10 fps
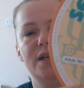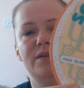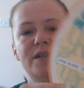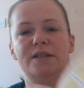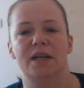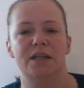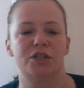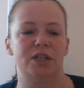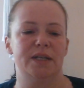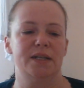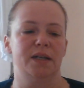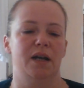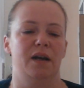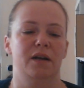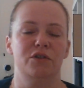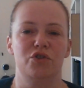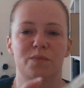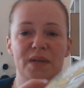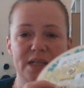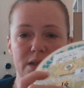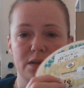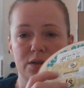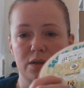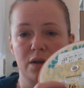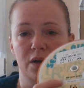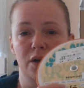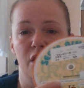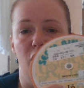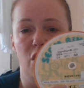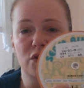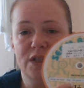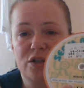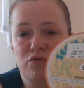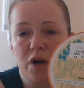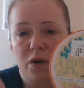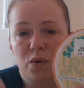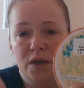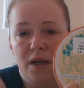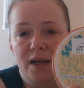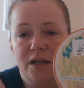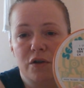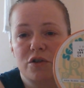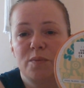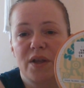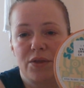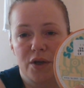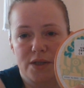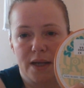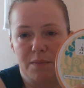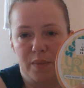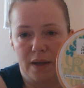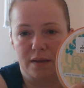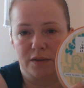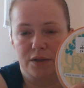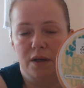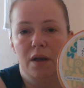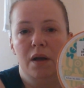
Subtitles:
There is actually 100 metres on this roll, and it cost me £13.